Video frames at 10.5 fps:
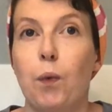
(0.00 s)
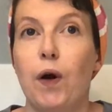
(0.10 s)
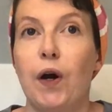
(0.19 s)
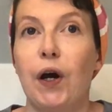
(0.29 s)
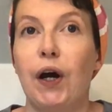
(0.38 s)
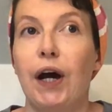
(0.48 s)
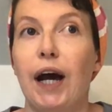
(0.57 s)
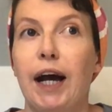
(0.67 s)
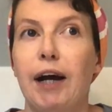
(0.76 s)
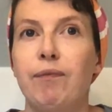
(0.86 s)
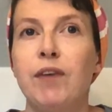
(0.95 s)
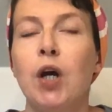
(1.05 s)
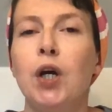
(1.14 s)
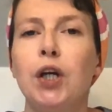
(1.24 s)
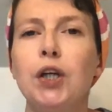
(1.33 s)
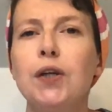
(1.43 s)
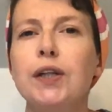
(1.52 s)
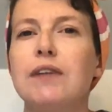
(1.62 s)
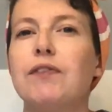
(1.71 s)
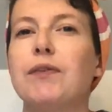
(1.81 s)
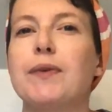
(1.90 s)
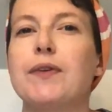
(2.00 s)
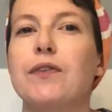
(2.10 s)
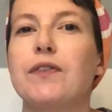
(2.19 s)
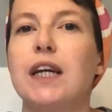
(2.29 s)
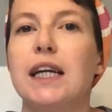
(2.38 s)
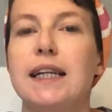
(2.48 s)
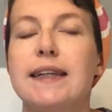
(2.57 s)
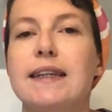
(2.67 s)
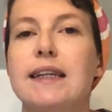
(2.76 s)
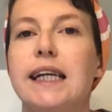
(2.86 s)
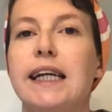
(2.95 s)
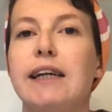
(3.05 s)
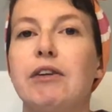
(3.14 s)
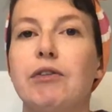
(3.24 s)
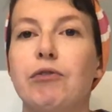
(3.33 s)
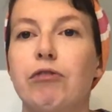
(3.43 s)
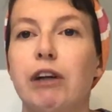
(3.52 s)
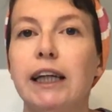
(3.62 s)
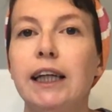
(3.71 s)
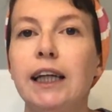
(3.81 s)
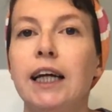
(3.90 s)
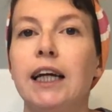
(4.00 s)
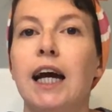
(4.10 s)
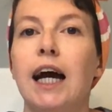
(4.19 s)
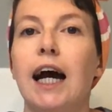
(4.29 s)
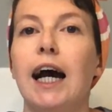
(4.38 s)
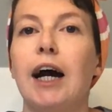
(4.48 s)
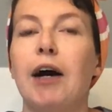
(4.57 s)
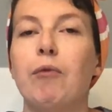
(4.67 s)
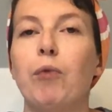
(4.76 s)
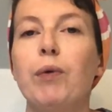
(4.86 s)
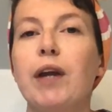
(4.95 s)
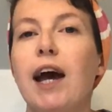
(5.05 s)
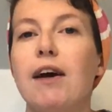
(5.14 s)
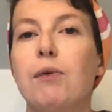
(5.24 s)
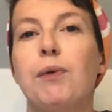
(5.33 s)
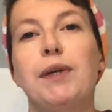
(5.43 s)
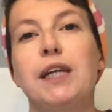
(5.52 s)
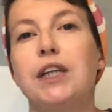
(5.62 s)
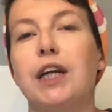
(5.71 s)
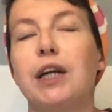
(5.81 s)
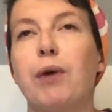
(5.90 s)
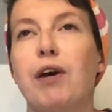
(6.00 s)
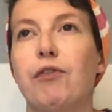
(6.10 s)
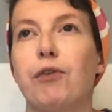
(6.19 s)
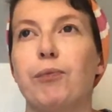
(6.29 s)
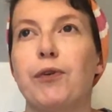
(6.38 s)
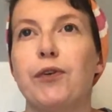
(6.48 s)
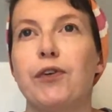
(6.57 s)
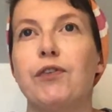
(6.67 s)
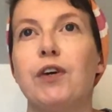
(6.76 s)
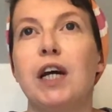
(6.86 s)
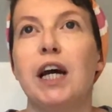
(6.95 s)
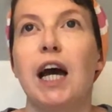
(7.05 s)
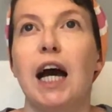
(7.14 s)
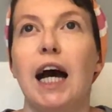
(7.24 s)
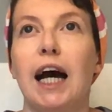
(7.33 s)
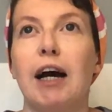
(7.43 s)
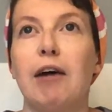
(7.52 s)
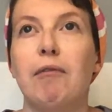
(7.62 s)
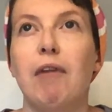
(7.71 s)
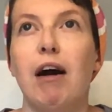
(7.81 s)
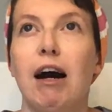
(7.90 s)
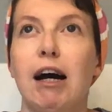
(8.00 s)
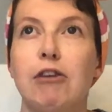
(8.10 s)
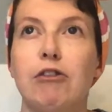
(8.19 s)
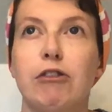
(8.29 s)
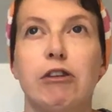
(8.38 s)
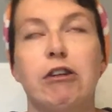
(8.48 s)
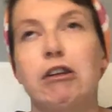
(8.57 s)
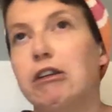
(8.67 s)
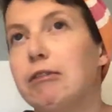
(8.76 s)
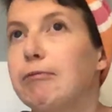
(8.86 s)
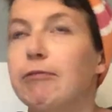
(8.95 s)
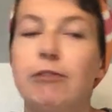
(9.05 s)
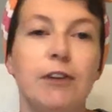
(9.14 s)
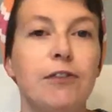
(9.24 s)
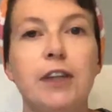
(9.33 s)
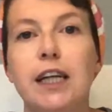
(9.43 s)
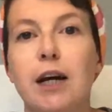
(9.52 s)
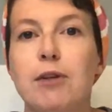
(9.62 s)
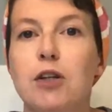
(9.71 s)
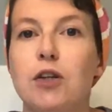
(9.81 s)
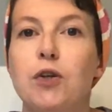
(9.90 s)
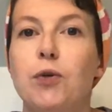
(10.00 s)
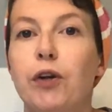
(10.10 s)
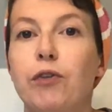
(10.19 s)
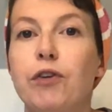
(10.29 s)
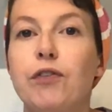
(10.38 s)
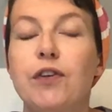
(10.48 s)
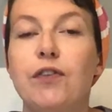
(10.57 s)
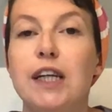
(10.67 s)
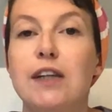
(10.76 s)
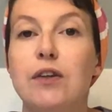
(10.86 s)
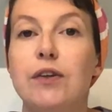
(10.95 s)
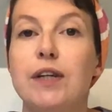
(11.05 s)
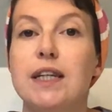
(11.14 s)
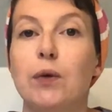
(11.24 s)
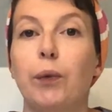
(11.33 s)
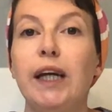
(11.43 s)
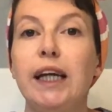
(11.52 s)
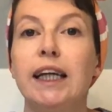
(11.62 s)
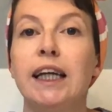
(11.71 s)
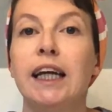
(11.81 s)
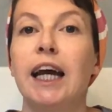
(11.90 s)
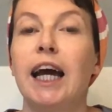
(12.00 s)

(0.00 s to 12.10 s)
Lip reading: were usually from sort of the inner city ring. We would teach anywhere from sort of 150 up to 250 students a week.